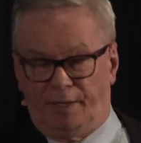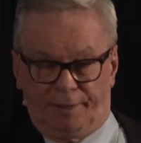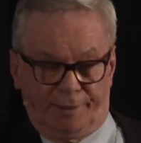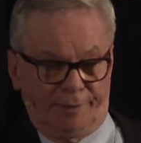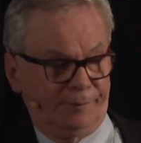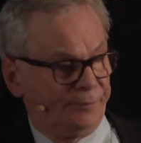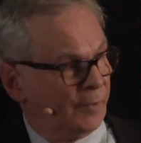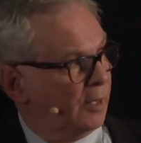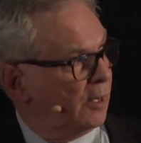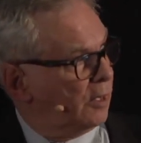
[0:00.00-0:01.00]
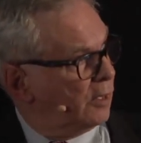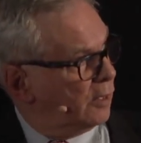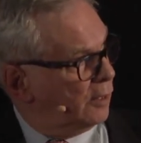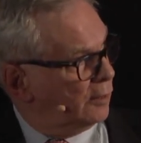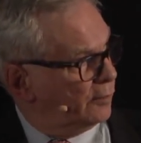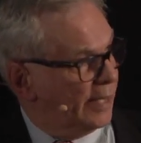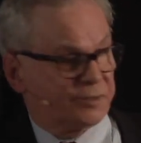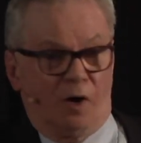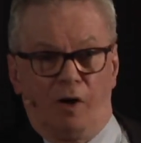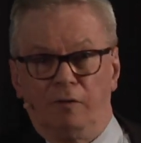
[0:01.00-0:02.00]
Um, uh, that's
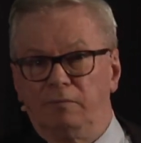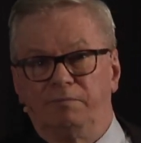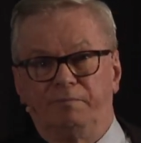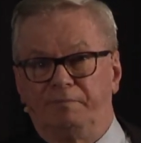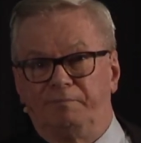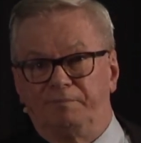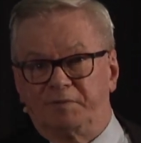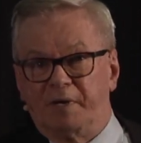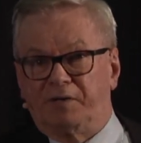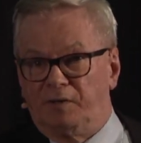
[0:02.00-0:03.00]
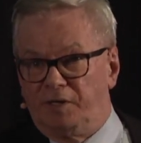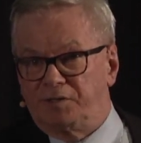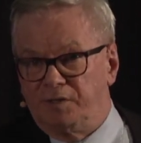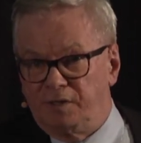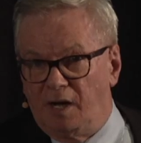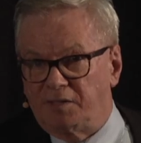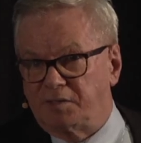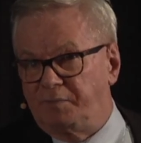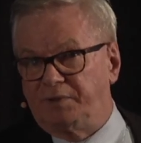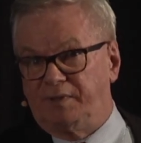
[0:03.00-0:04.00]
all speculation and
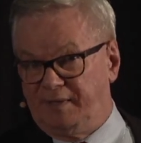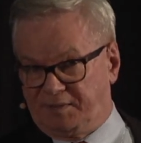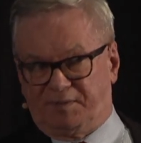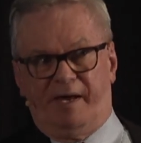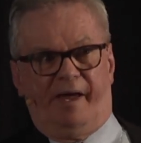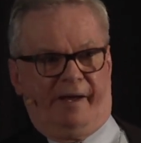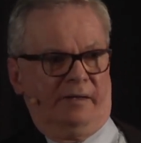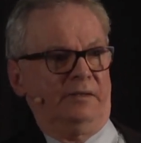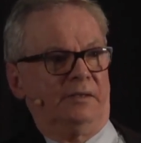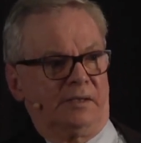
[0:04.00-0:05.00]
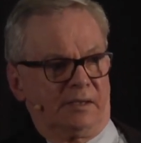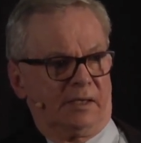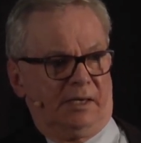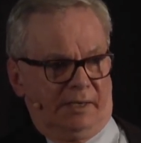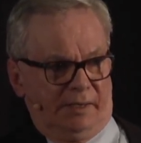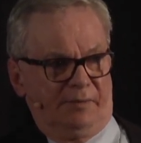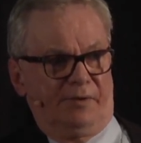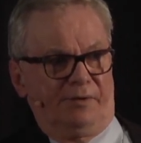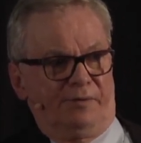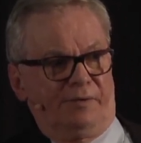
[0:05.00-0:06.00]
gossip, but to this day, uh,
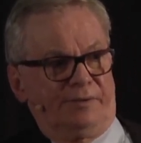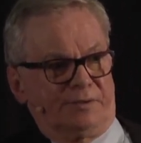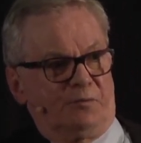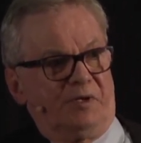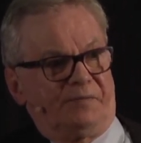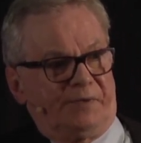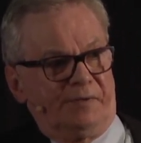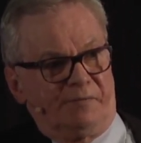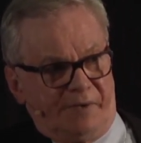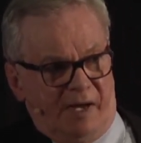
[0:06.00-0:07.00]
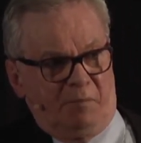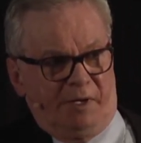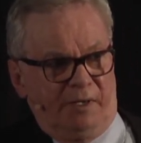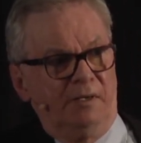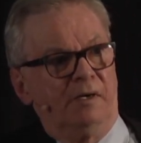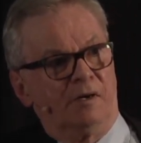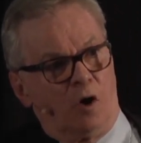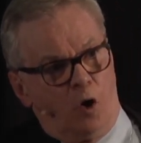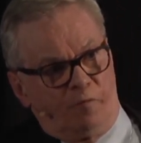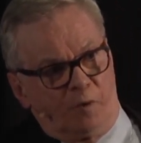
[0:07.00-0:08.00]
there, there is a rift in the family
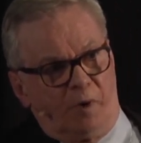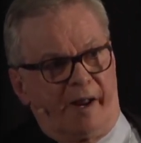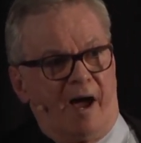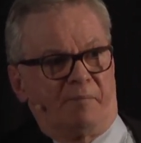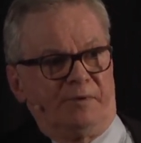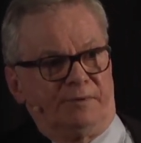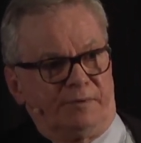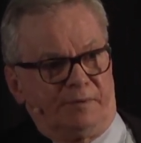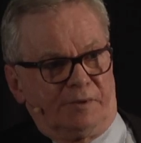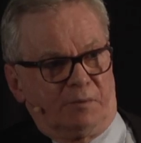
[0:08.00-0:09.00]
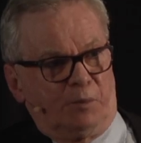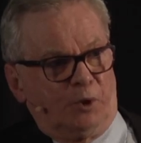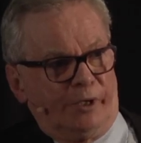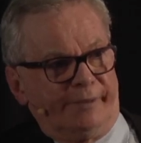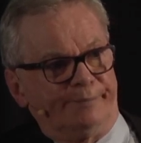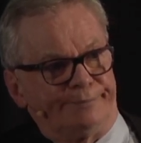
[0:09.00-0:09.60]
over what happened to the little boy.